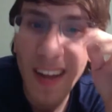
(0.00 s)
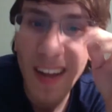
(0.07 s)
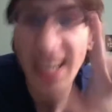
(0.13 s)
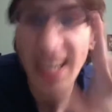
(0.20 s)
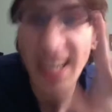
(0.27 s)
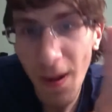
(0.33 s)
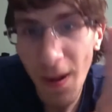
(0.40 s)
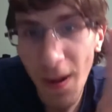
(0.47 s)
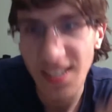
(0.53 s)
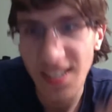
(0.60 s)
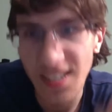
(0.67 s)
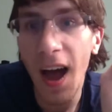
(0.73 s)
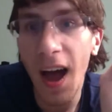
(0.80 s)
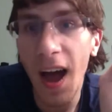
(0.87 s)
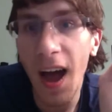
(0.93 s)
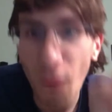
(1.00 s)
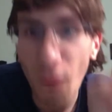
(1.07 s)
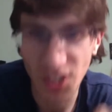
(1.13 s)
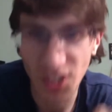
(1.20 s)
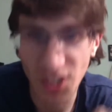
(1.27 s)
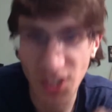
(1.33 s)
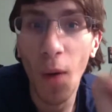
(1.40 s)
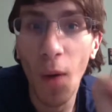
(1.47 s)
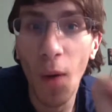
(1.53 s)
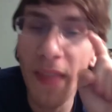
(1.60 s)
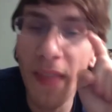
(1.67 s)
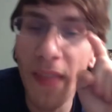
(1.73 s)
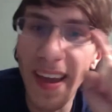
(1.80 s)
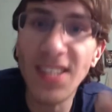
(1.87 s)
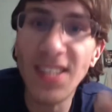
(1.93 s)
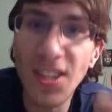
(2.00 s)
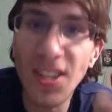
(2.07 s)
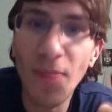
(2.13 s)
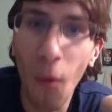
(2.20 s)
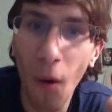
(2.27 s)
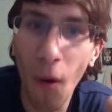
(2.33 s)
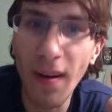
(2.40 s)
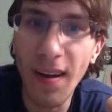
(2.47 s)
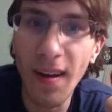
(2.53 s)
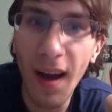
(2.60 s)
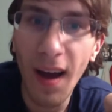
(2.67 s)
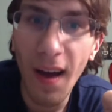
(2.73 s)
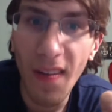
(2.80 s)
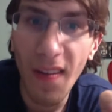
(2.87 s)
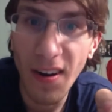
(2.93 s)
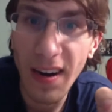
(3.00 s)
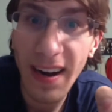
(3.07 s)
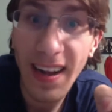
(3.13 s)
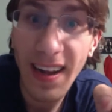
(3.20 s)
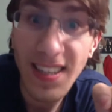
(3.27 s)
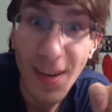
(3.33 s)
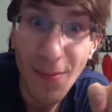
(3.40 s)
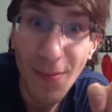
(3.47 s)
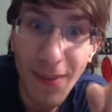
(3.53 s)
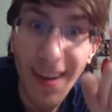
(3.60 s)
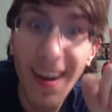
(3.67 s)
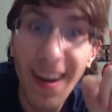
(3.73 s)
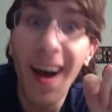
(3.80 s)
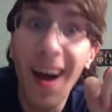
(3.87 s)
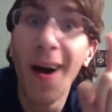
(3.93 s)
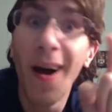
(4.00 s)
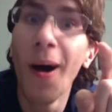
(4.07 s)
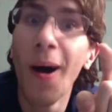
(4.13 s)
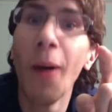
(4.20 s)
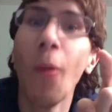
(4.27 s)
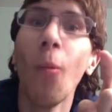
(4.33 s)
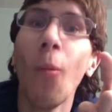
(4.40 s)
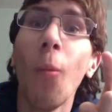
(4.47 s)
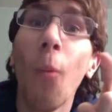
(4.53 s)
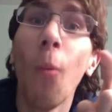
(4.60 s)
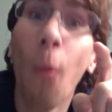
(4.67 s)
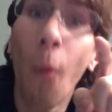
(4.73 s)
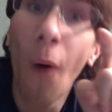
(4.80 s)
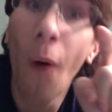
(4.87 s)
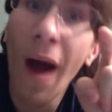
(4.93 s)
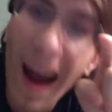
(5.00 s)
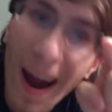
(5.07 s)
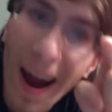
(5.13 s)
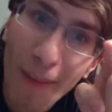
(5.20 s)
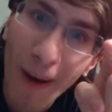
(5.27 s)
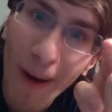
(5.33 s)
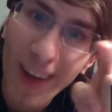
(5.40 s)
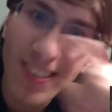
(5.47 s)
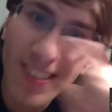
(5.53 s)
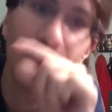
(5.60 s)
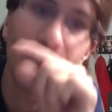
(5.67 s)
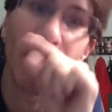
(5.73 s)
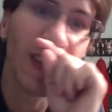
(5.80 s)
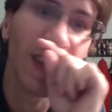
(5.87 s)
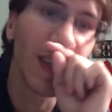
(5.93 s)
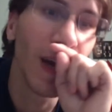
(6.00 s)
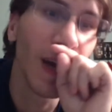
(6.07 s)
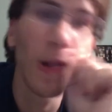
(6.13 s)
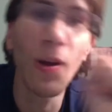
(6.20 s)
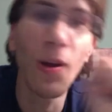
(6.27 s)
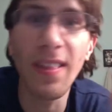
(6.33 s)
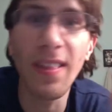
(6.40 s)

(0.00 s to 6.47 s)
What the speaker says: 6 months! And watch, when they get support, they're gonna get something way busted. Because look at